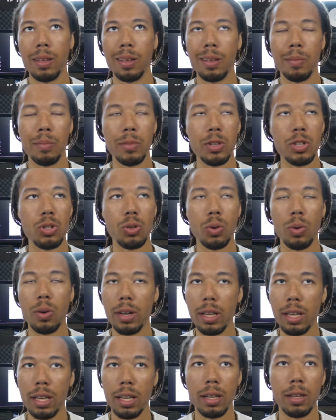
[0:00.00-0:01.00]

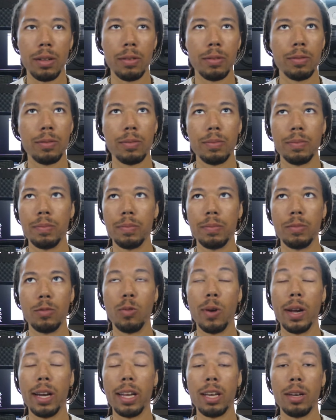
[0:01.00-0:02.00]
majority of
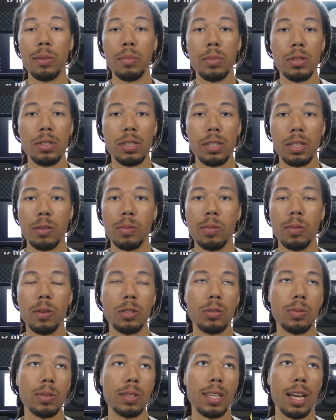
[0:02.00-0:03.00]
radio music,
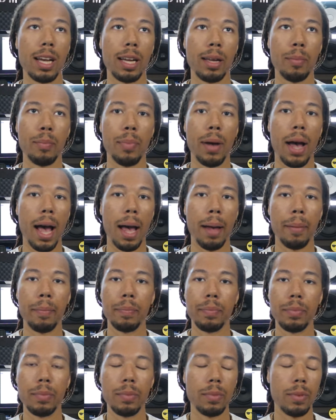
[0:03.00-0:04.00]
which we're talking
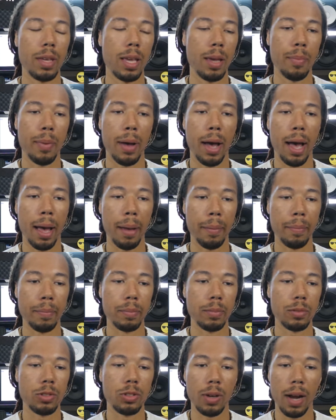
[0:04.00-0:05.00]
pop,
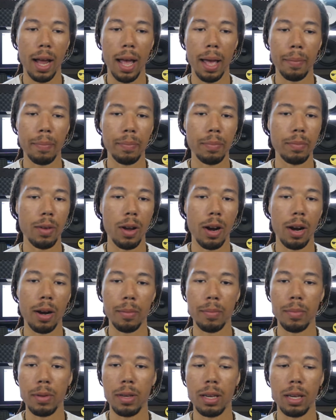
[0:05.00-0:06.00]
hip-hop, trap,
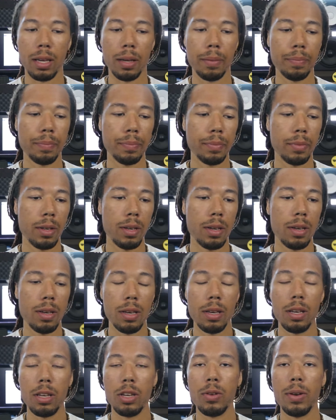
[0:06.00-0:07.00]
R&B,
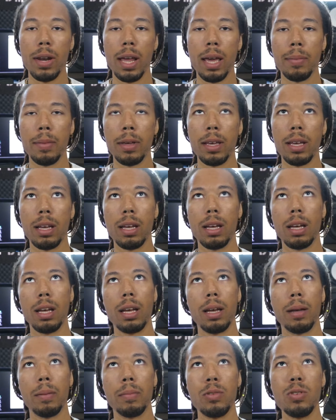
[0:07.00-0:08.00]
you name it,
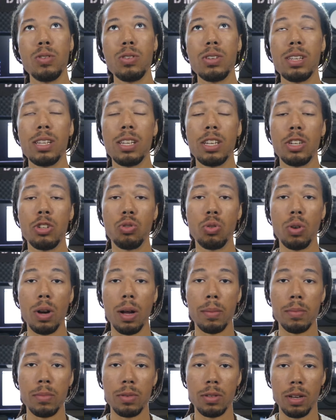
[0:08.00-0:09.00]
usually the
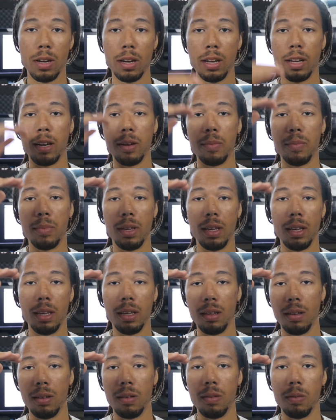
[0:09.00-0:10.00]
drums are going to
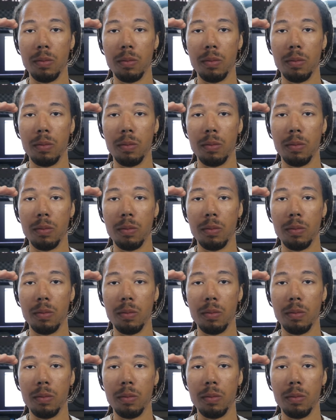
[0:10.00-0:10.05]
be